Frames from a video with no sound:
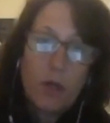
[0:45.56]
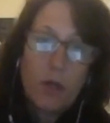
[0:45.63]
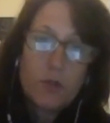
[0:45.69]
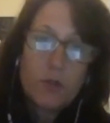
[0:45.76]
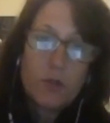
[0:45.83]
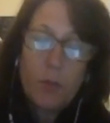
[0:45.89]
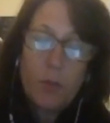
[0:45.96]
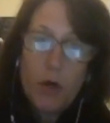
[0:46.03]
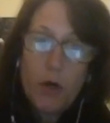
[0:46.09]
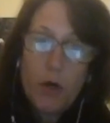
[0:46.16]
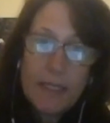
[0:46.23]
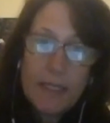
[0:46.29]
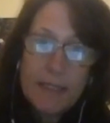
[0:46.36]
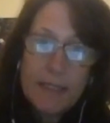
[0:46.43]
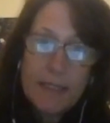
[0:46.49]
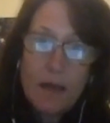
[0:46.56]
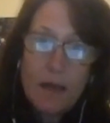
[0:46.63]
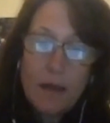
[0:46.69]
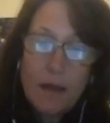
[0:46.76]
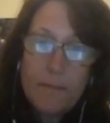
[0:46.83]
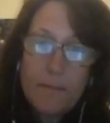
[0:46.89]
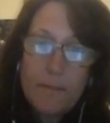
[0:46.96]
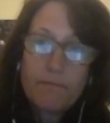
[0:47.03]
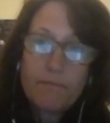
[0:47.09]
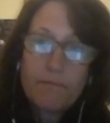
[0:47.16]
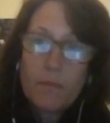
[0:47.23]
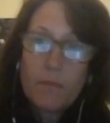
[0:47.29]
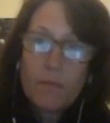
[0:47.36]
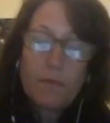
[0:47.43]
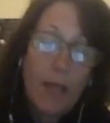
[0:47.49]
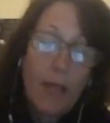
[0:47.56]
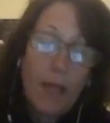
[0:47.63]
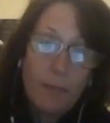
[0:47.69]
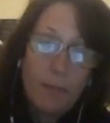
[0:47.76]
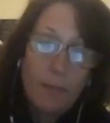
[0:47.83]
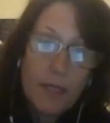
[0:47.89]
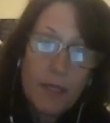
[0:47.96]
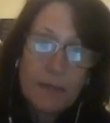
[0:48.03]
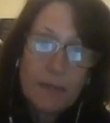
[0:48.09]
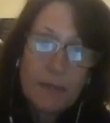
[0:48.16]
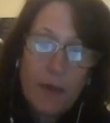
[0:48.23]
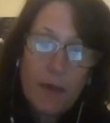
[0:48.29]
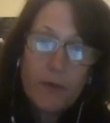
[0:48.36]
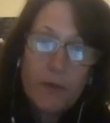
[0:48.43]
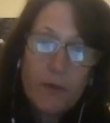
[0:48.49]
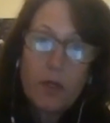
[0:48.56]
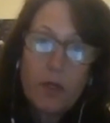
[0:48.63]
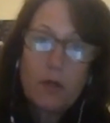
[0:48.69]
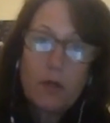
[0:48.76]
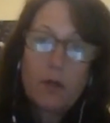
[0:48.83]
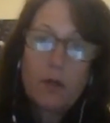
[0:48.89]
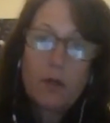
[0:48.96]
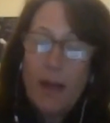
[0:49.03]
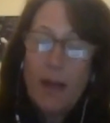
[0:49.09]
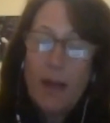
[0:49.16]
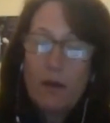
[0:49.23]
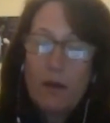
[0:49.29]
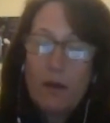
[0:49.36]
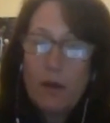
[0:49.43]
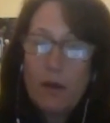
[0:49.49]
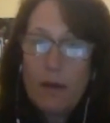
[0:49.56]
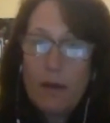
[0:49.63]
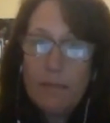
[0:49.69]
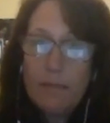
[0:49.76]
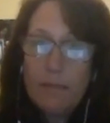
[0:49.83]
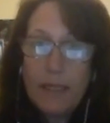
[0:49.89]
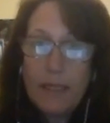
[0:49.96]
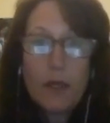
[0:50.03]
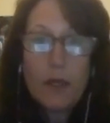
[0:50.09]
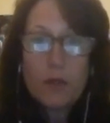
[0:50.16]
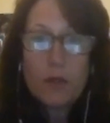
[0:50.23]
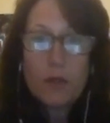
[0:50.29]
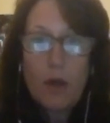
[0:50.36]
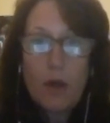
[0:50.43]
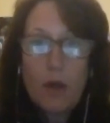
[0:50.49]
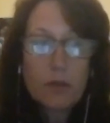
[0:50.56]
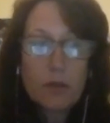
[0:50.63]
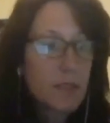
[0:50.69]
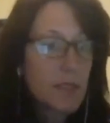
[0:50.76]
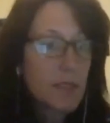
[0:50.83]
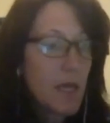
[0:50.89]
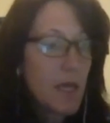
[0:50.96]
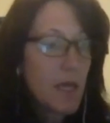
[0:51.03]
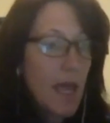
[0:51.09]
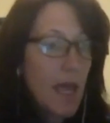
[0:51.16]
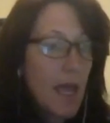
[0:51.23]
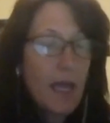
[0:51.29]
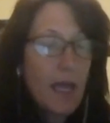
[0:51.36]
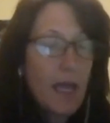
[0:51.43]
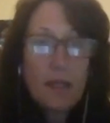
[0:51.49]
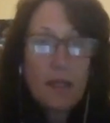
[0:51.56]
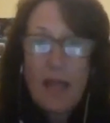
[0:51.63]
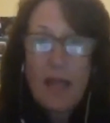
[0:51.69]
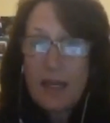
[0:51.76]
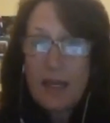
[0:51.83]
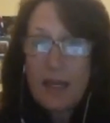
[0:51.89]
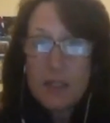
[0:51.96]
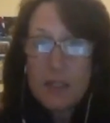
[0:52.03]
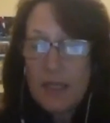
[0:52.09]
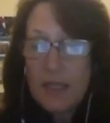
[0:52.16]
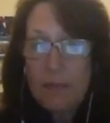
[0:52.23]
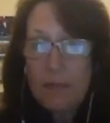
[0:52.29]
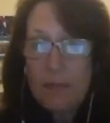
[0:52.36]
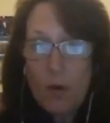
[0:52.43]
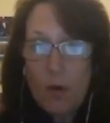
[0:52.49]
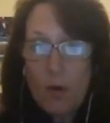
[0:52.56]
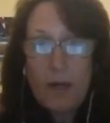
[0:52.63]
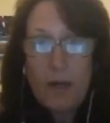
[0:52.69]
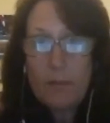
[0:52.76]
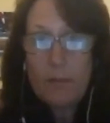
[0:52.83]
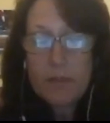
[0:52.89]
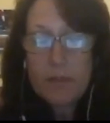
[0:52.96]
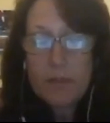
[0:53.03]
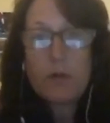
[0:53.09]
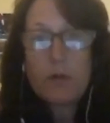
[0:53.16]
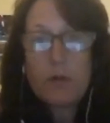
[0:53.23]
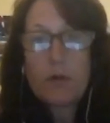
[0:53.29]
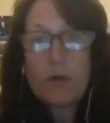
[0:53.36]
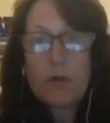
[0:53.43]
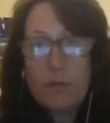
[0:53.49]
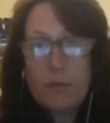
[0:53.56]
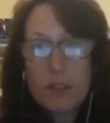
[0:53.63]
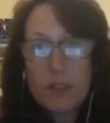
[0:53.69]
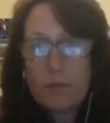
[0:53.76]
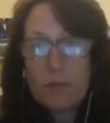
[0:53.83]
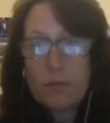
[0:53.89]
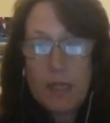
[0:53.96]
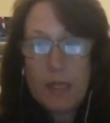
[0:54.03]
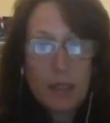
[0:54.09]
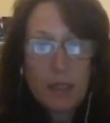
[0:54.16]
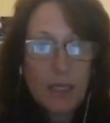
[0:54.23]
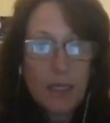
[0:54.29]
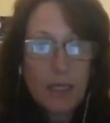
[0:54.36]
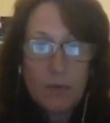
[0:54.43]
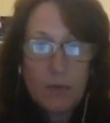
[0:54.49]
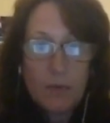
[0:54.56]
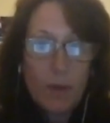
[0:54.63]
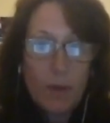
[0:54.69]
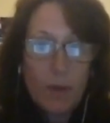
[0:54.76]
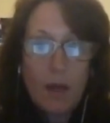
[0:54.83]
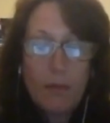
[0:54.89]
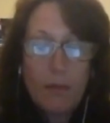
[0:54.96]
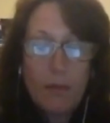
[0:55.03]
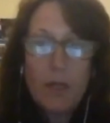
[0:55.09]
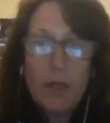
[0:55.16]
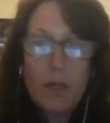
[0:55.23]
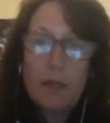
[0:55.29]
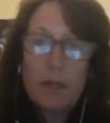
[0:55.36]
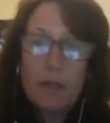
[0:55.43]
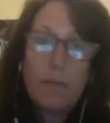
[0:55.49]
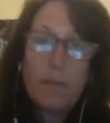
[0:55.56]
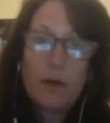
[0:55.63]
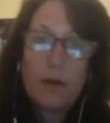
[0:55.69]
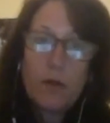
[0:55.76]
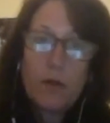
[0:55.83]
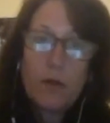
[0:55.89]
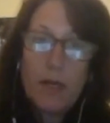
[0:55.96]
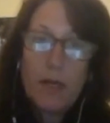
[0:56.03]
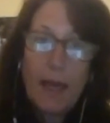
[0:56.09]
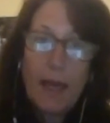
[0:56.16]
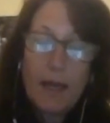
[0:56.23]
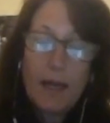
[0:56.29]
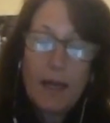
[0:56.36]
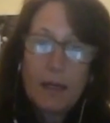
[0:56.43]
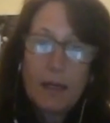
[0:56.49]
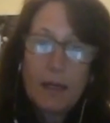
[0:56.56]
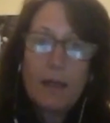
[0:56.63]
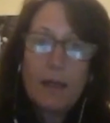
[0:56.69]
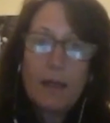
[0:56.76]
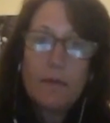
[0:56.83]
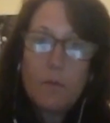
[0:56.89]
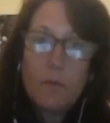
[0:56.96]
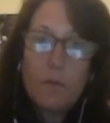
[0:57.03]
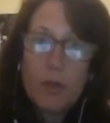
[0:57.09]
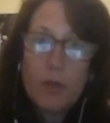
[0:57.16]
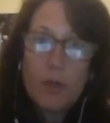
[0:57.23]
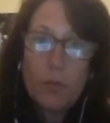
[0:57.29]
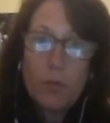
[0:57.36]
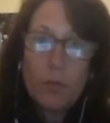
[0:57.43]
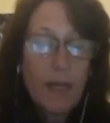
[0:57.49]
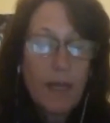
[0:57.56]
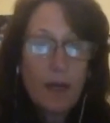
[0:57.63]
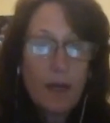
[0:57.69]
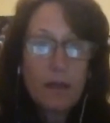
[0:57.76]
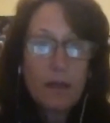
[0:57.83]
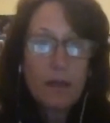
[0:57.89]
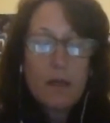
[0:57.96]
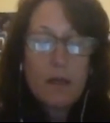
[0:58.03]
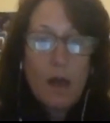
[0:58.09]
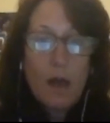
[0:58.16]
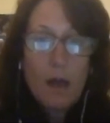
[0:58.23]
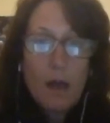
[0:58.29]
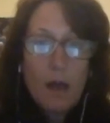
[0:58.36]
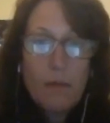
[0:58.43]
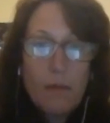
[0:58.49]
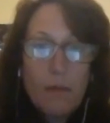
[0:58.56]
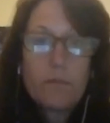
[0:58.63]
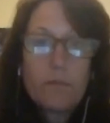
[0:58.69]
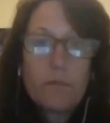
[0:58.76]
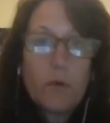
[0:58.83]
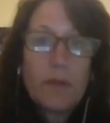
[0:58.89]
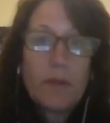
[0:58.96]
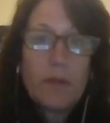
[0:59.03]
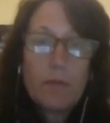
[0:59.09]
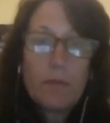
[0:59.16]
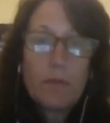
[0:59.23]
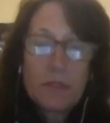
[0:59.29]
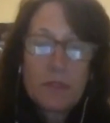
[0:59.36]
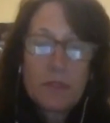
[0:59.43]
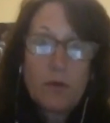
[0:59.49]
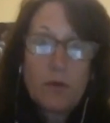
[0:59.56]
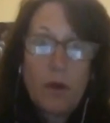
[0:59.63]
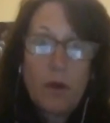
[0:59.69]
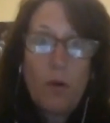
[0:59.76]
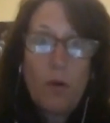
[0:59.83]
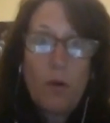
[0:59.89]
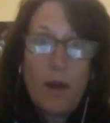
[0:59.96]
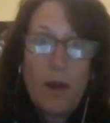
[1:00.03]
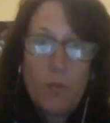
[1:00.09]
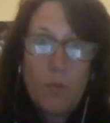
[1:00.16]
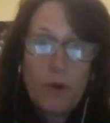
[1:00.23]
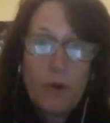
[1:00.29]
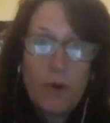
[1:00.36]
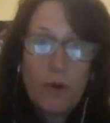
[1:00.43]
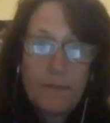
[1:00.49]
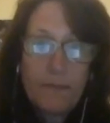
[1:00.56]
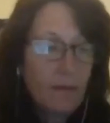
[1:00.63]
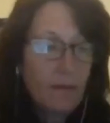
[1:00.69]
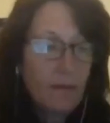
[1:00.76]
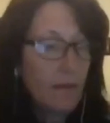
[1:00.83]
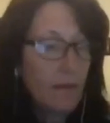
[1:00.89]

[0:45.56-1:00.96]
Two parties or 8 parties a month, you're going to earn about $800. And then that can just keep going up. So your commission rate can keep going up, and the better you get at it and the more you work at it, you'll be able to earn a whole lot more even than